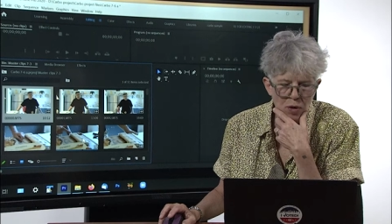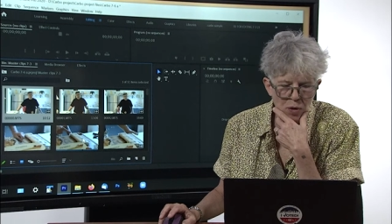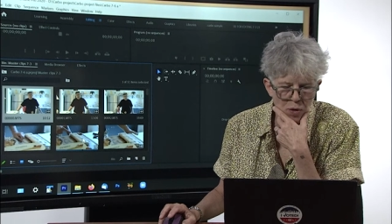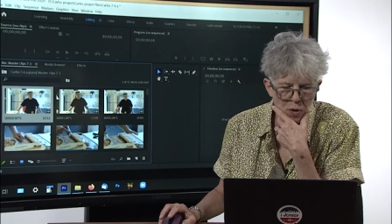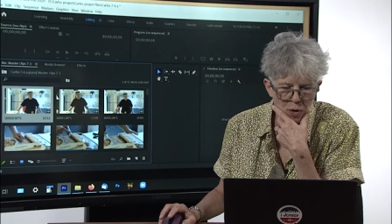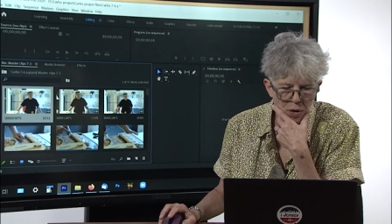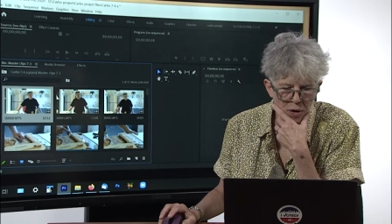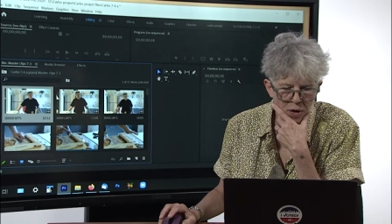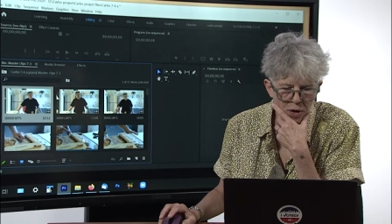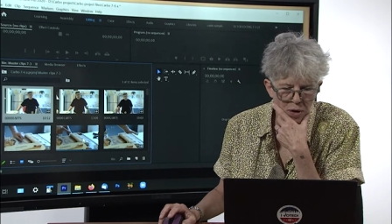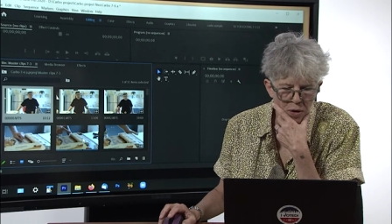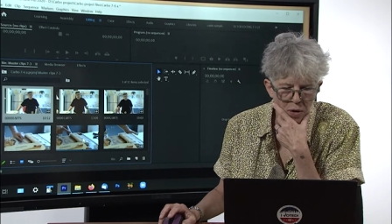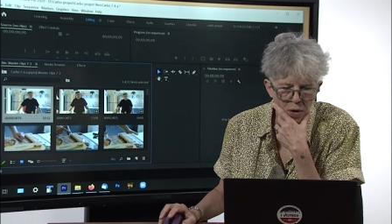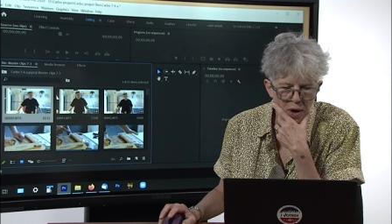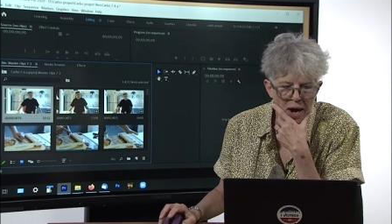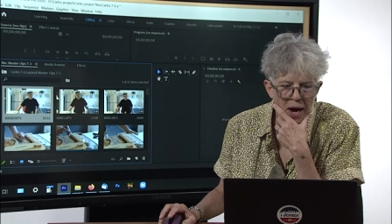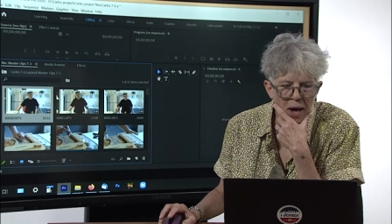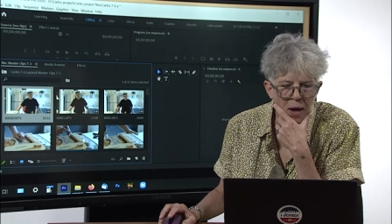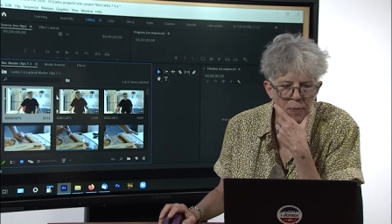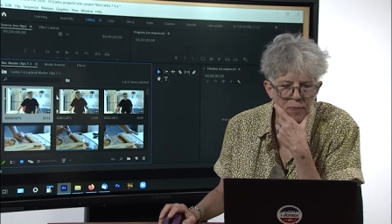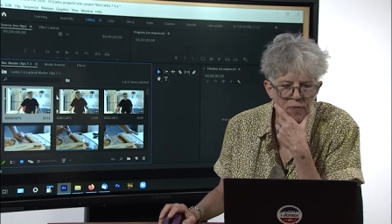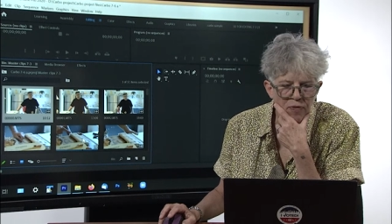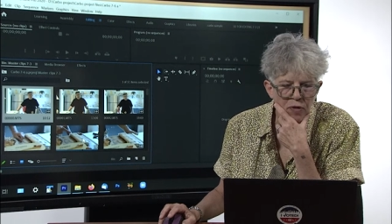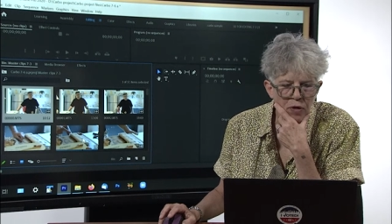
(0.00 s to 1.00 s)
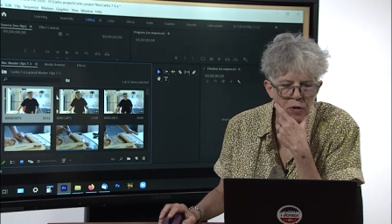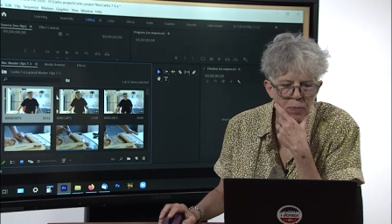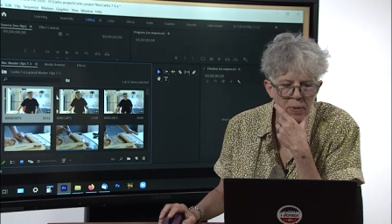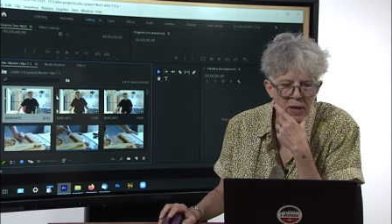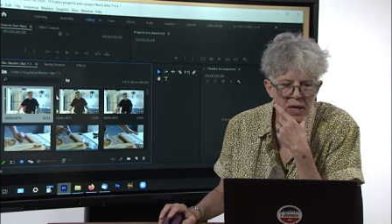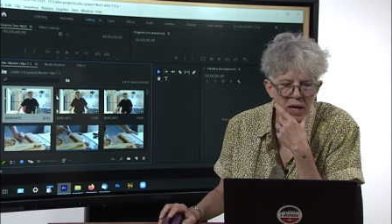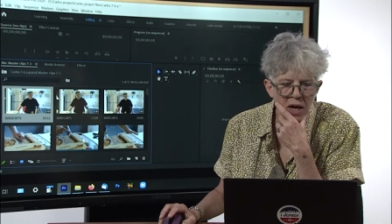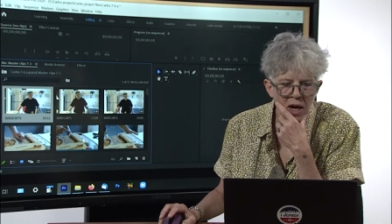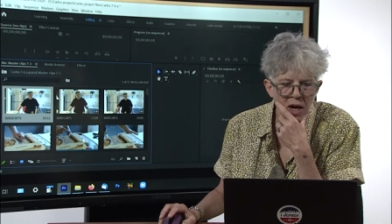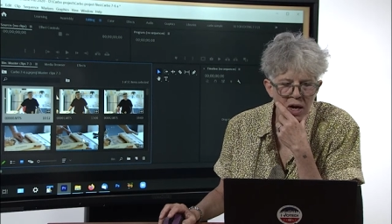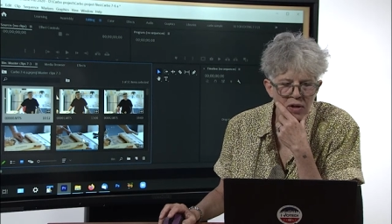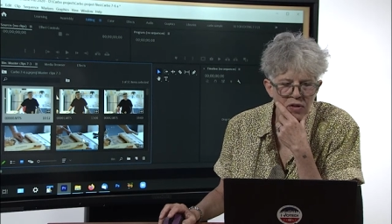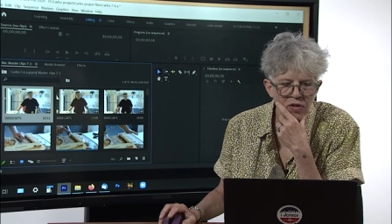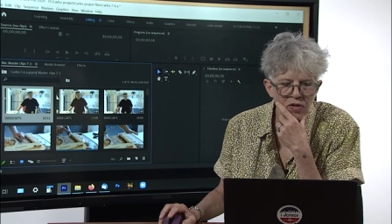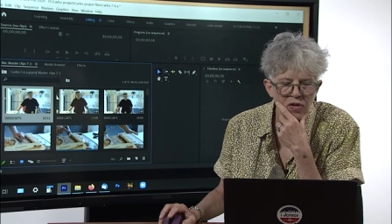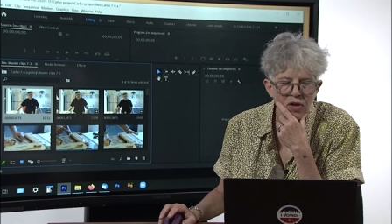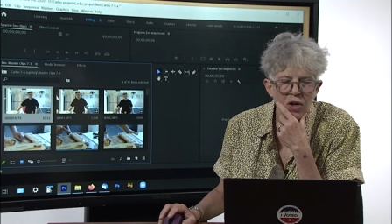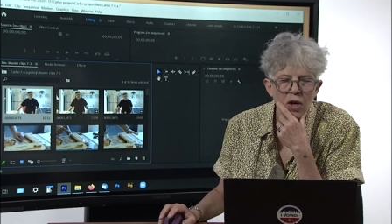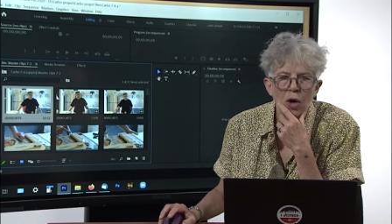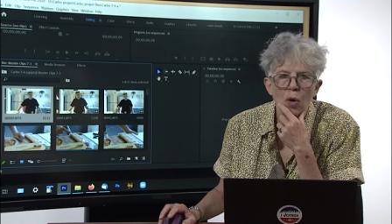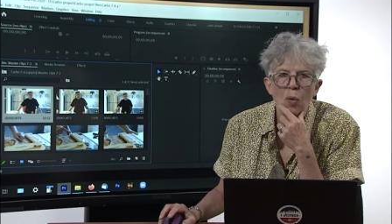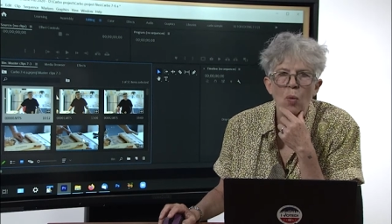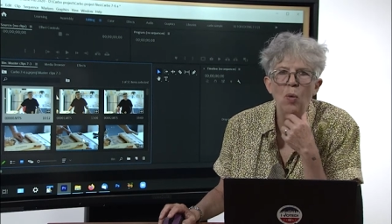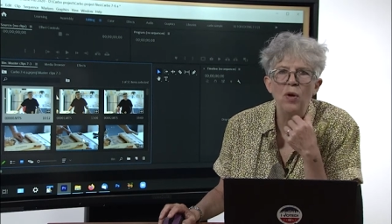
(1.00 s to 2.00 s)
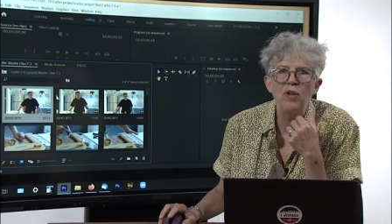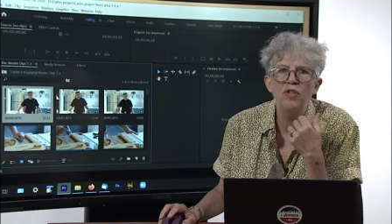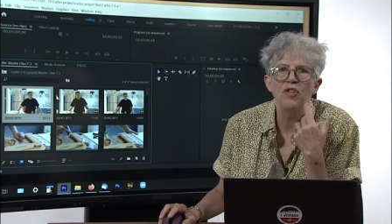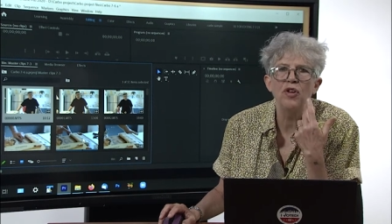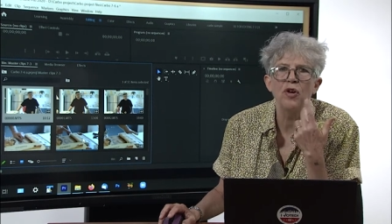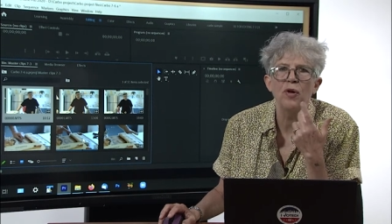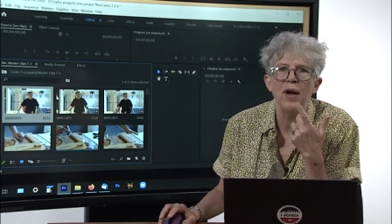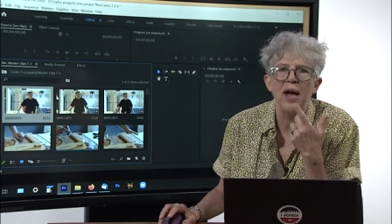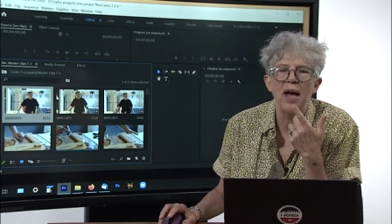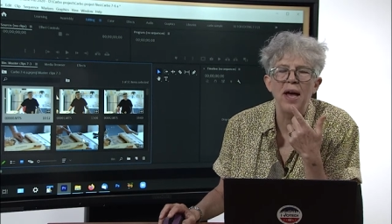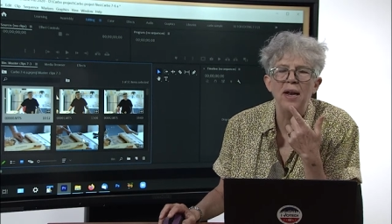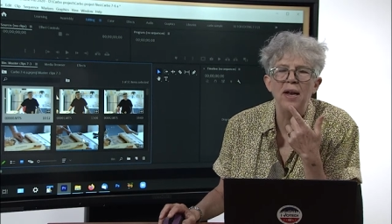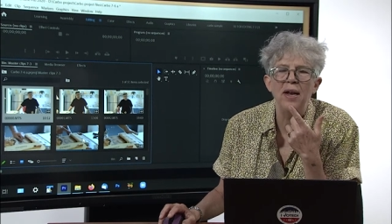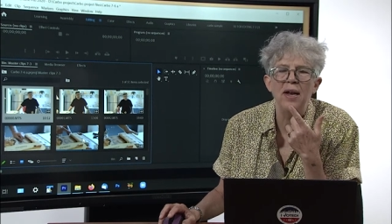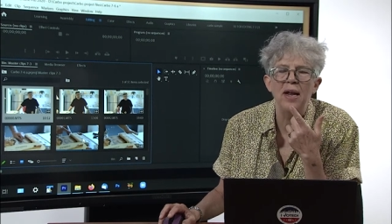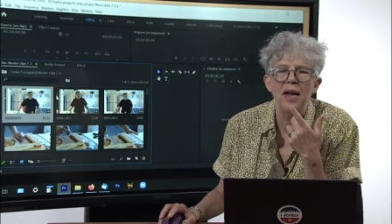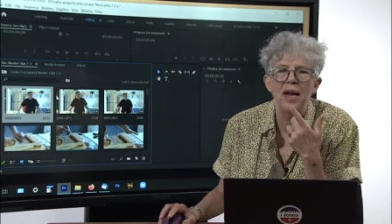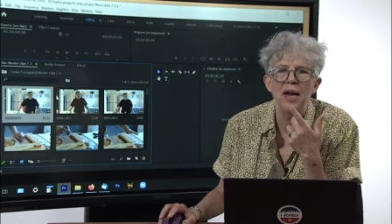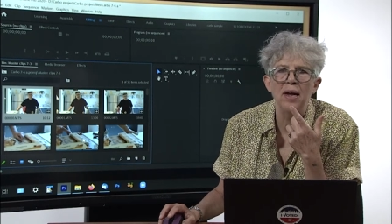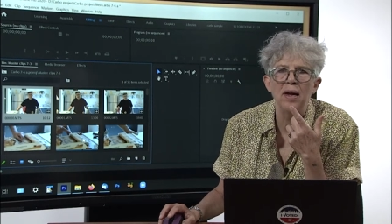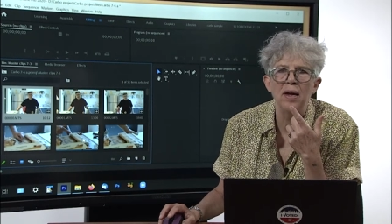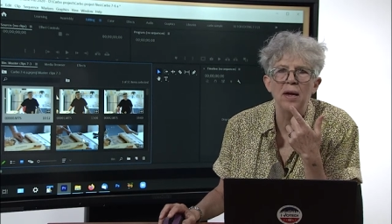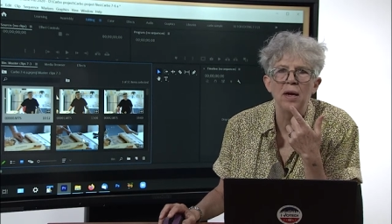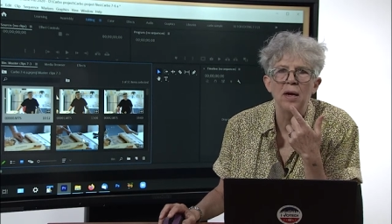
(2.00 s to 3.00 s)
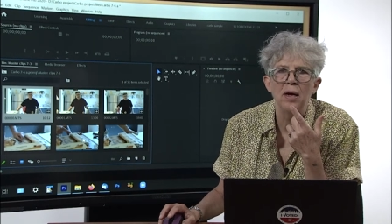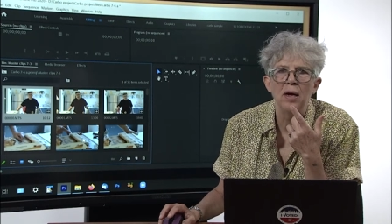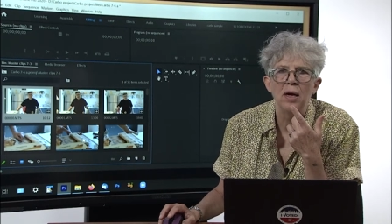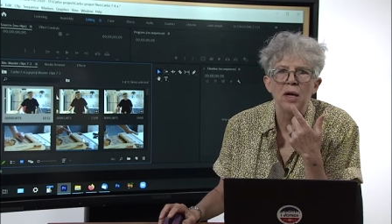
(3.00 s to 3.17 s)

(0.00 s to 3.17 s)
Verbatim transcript: or, or helpful because once you're editing,